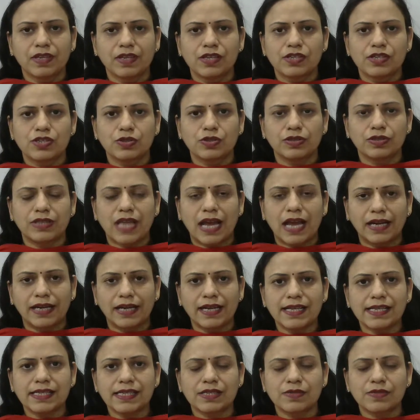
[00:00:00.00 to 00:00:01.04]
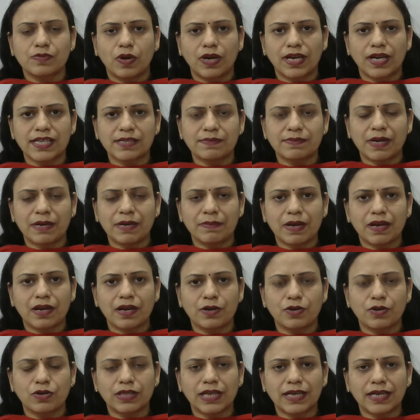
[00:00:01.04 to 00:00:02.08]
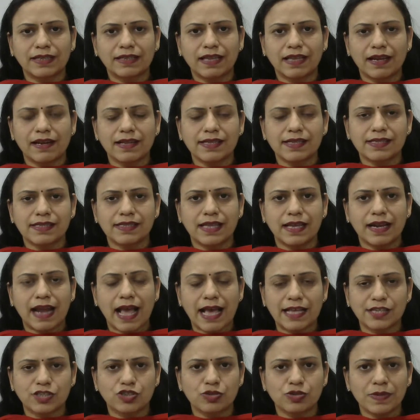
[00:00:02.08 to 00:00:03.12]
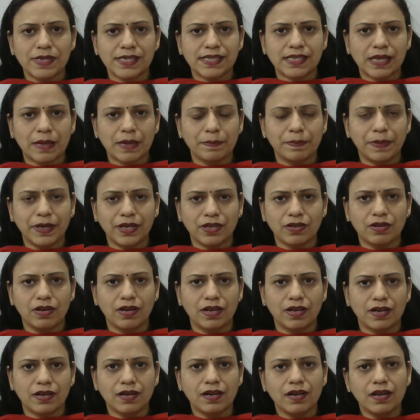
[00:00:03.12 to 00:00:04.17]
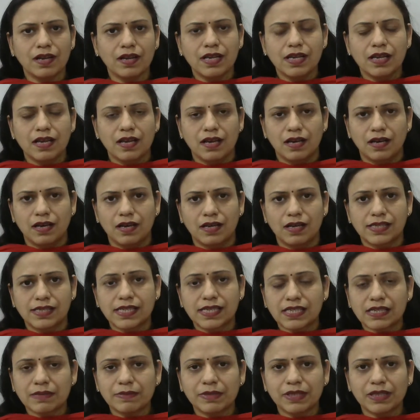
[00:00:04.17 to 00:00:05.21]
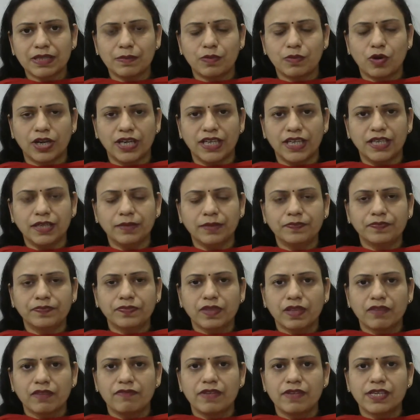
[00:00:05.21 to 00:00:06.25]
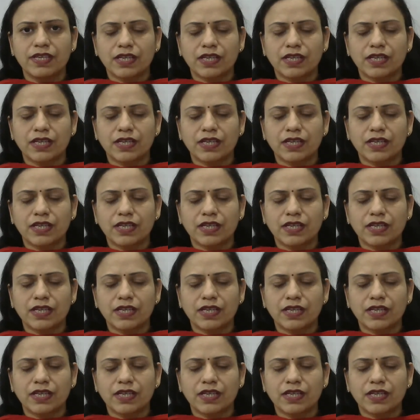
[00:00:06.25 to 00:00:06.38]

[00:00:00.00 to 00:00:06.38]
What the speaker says: So that is what is meant by control, that there has to be some particular a system in the body